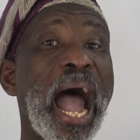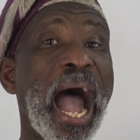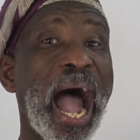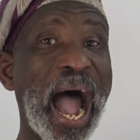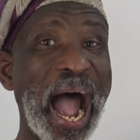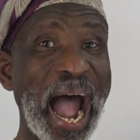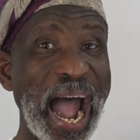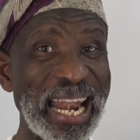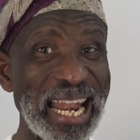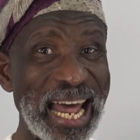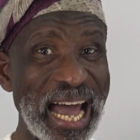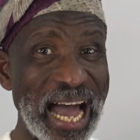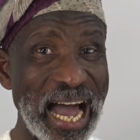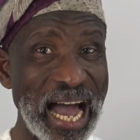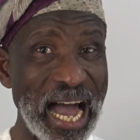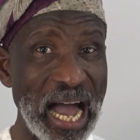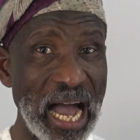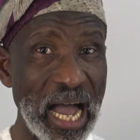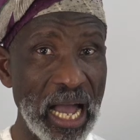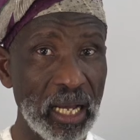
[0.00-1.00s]

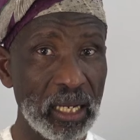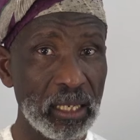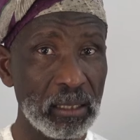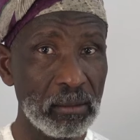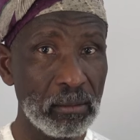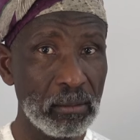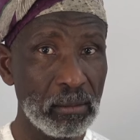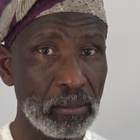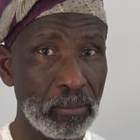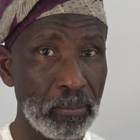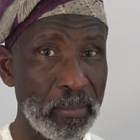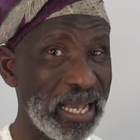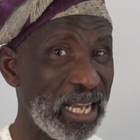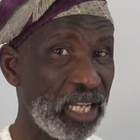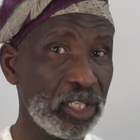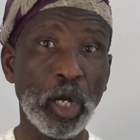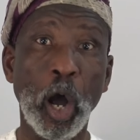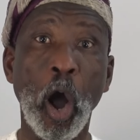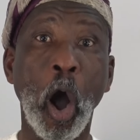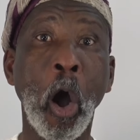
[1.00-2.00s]
Ala
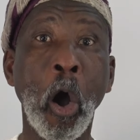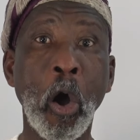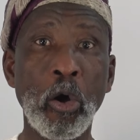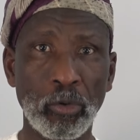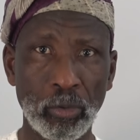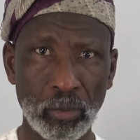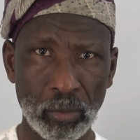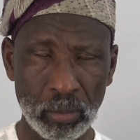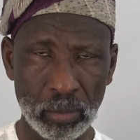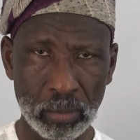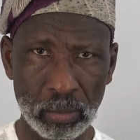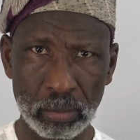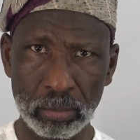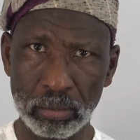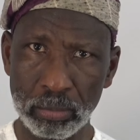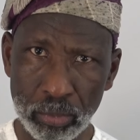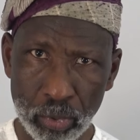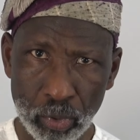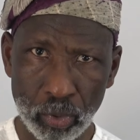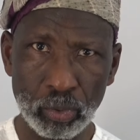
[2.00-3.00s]
means on.
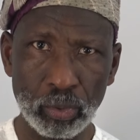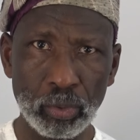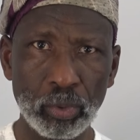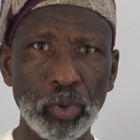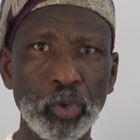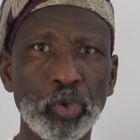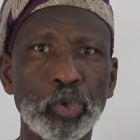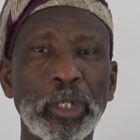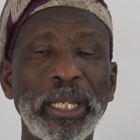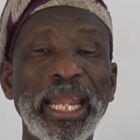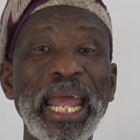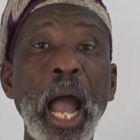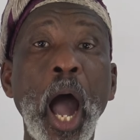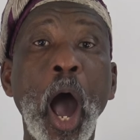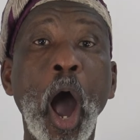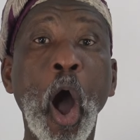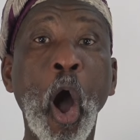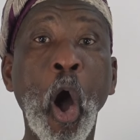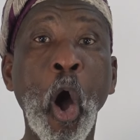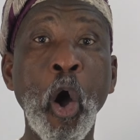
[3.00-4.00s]
Usually
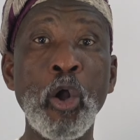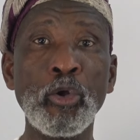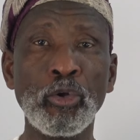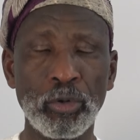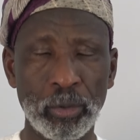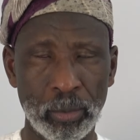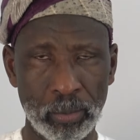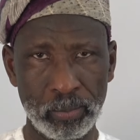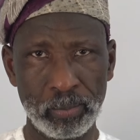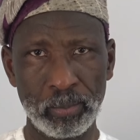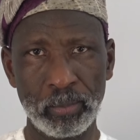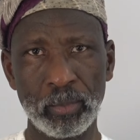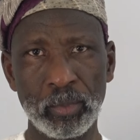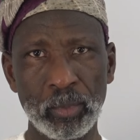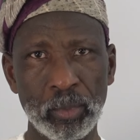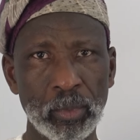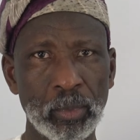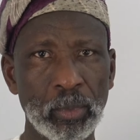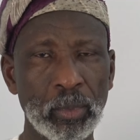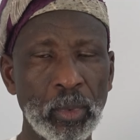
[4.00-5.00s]
on.
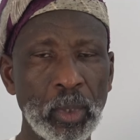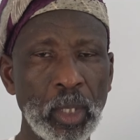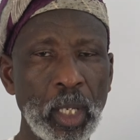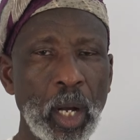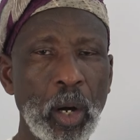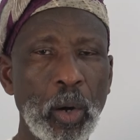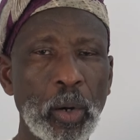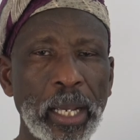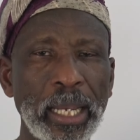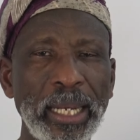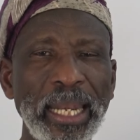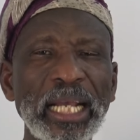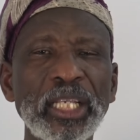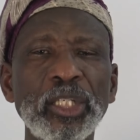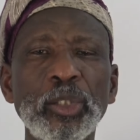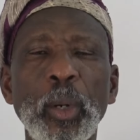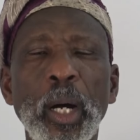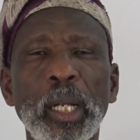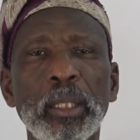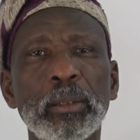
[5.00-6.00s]
Okay,
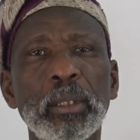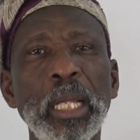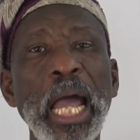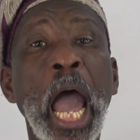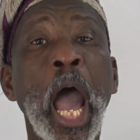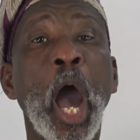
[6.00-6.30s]
next one.